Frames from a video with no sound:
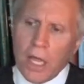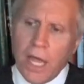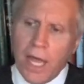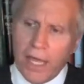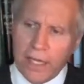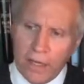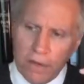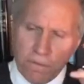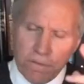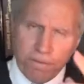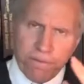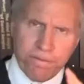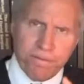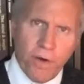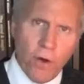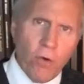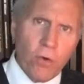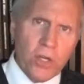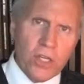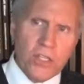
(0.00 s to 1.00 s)
And it
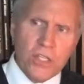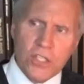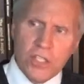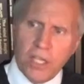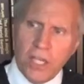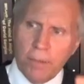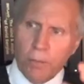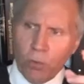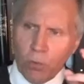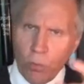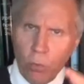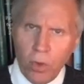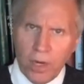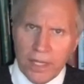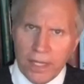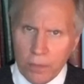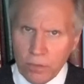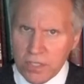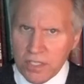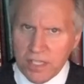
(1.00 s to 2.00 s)
focused him on
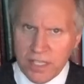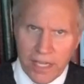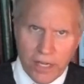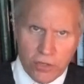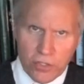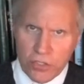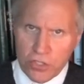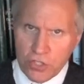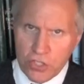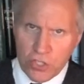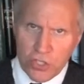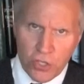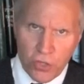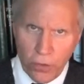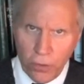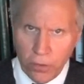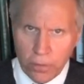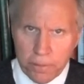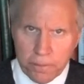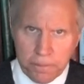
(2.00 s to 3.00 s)
what he was there to
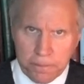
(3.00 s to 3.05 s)
do.